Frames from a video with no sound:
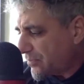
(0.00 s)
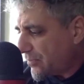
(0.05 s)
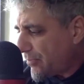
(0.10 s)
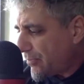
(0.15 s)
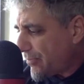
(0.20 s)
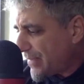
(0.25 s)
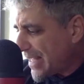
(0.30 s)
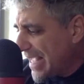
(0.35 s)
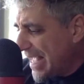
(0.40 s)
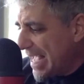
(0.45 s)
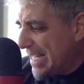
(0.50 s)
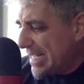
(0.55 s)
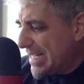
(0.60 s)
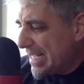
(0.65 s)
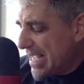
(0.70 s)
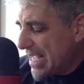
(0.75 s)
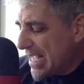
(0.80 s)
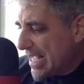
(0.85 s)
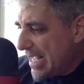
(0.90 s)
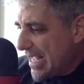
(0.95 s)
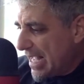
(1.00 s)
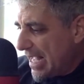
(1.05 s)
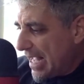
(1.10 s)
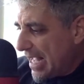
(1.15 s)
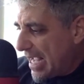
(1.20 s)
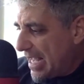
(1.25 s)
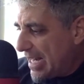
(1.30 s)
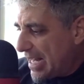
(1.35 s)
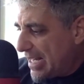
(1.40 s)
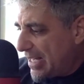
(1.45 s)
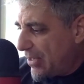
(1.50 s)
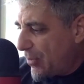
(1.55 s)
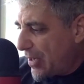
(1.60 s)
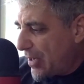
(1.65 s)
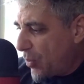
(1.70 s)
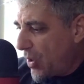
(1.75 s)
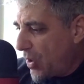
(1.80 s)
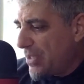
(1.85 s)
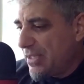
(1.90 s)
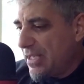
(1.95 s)
And anyway,
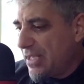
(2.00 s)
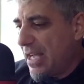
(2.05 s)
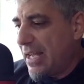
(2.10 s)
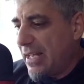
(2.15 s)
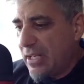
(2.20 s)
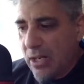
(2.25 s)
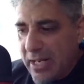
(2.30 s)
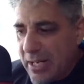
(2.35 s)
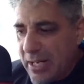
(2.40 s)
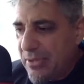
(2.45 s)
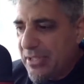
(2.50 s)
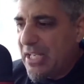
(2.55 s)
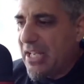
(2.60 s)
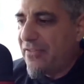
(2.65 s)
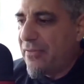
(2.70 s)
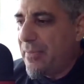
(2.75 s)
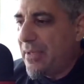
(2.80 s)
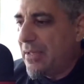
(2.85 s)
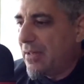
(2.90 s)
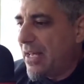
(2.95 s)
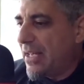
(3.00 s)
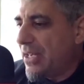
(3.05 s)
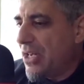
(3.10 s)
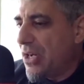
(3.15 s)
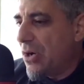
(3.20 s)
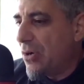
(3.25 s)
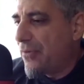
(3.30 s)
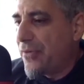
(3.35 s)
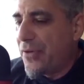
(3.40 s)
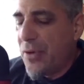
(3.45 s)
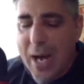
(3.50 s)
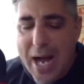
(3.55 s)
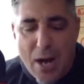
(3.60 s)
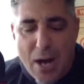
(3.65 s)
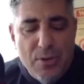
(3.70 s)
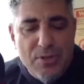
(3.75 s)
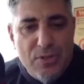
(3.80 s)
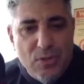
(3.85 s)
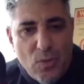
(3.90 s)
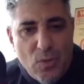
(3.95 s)
one day, you know, he was giving me like, you know, a few
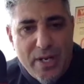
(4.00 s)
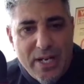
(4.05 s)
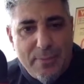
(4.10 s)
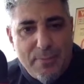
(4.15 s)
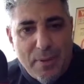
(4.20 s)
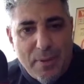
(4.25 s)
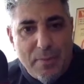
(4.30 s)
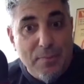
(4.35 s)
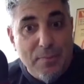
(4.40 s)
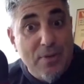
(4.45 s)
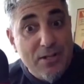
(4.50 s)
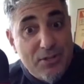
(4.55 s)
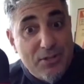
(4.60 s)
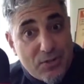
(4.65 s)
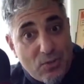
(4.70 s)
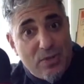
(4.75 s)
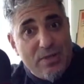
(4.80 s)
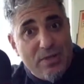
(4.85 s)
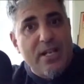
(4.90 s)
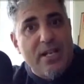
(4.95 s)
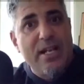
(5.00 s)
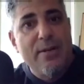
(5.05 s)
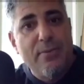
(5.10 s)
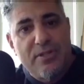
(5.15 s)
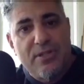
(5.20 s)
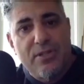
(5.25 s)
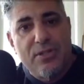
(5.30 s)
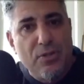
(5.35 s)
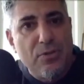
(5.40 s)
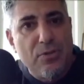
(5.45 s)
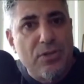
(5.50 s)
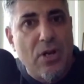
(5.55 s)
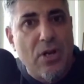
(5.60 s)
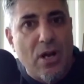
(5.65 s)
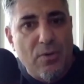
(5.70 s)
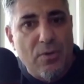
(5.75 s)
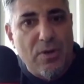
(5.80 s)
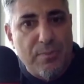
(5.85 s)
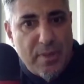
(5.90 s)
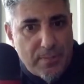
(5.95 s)
hours a week, blah, blah, blah. So one day he was in Utah
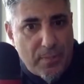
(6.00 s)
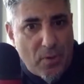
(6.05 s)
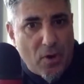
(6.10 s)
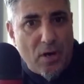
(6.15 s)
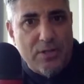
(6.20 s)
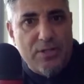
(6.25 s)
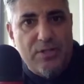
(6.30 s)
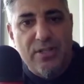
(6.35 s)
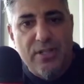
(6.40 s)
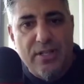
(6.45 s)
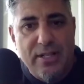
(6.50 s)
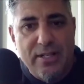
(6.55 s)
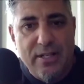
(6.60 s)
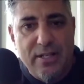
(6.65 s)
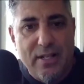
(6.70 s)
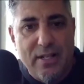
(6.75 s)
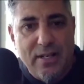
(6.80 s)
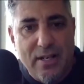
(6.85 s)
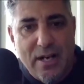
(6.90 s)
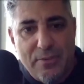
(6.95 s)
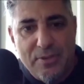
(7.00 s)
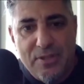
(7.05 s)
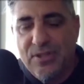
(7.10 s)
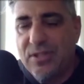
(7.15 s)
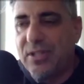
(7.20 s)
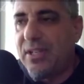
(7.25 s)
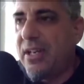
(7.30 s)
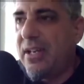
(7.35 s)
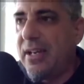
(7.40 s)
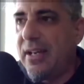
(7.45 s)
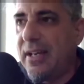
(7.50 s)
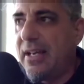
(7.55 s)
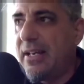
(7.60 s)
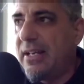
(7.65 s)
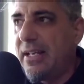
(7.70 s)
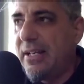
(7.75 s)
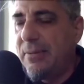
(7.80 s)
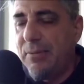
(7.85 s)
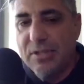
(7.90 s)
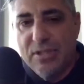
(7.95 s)
with me, Park City. I was skiing and
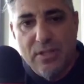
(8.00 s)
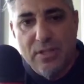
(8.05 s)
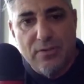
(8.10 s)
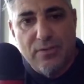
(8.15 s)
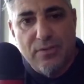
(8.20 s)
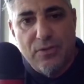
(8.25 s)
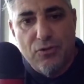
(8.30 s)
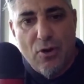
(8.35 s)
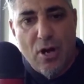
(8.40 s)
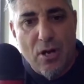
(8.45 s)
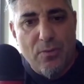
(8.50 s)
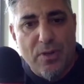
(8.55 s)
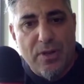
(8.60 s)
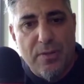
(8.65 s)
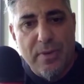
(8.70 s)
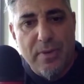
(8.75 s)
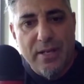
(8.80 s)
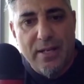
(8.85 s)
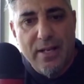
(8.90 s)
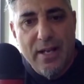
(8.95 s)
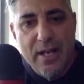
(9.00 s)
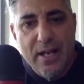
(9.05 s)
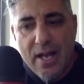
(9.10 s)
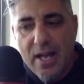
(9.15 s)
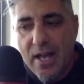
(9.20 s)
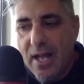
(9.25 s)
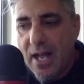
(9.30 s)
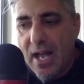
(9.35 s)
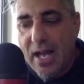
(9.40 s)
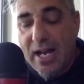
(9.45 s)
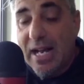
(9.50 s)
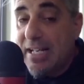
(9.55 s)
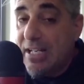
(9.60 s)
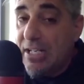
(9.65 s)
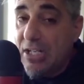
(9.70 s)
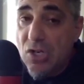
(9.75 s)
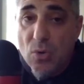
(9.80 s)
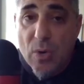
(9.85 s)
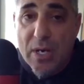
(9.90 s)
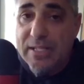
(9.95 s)
he was in the truck with me. And I
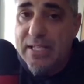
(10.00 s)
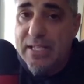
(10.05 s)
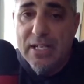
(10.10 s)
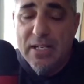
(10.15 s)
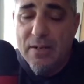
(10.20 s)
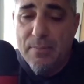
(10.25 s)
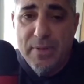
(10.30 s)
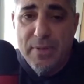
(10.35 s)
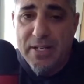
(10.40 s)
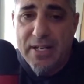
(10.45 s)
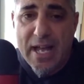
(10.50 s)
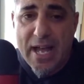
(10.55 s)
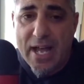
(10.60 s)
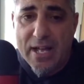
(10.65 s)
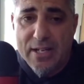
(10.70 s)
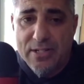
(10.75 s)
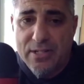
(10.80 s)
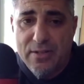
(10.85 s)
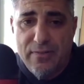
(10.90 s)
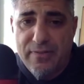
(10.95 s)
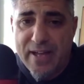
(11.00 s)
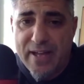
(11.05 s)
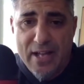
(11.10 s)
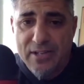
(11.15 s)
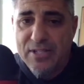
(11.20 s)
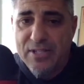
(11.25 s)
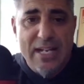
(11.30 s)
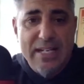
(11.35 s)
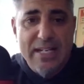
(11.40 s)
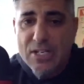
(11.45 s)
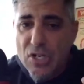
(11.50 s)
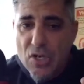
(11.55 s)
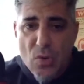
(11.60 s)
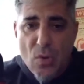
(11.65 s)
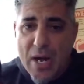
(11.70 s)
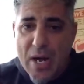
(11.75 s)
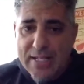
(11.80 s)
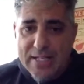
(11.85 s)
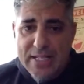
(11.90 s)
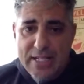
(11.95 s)
knew I needed a big ask, Faz. I knew
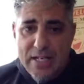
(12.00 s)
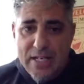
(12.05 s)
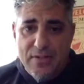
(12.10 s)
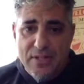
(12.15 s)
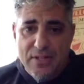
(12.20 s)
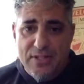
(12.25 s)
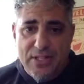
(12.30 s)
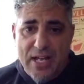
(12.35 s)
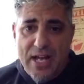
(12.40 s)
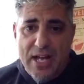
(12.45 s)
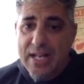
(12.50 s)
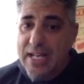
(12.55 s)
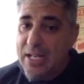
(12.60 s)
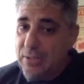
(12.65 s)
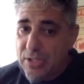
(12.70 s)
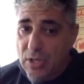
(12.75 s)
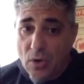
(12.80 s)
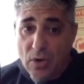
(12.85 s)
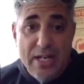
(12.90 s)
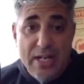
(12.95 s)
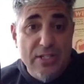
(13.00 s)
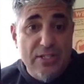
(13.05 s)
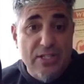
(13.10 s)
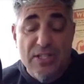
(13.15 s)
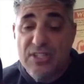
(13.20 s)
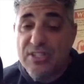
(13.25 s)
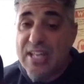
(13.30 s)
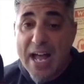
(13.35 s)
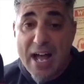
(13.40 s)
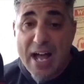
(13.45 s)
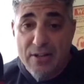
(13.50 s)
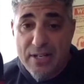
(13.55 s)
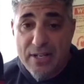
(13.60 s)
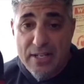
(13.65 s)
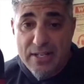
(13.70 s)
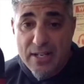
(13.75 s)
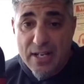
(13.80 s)
I needed this guy. He's a stallion,